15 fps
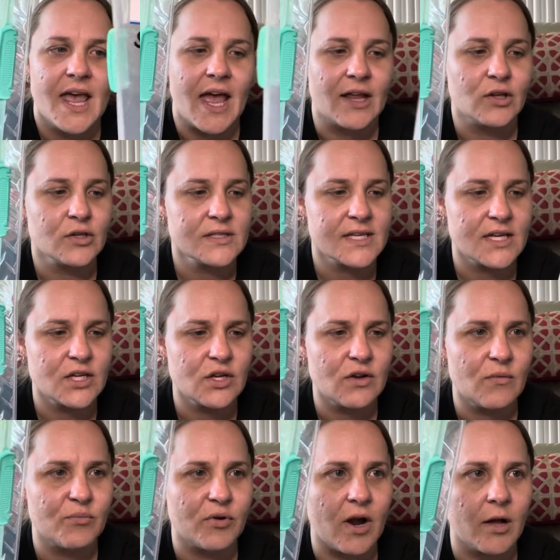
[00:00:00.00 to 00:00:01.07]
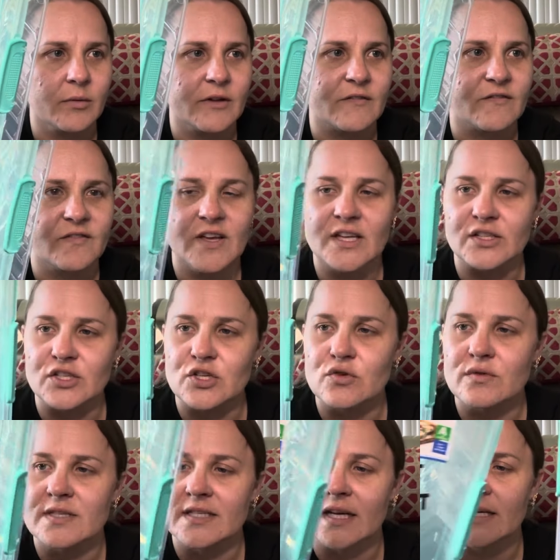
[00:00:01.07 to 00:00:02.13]
And it looks like you can probably fit 2
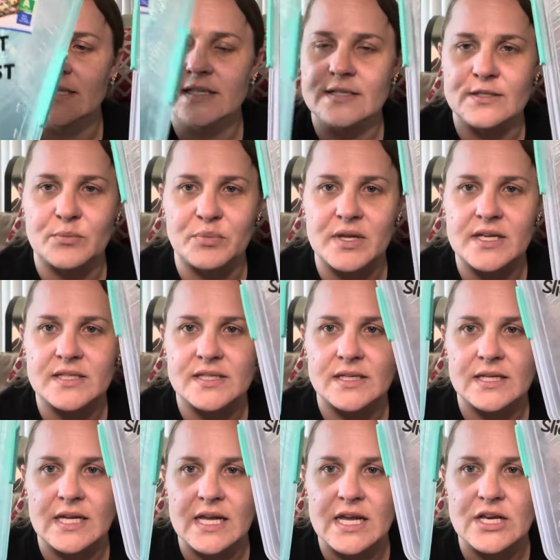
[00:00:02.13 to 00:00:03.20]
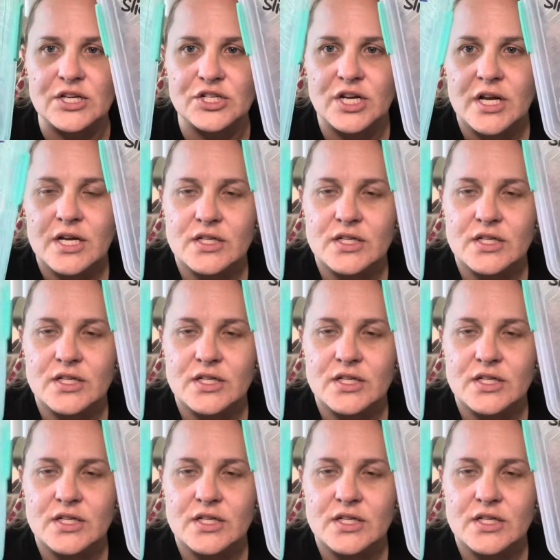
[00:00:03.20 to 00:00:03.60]
slices of pizza in each.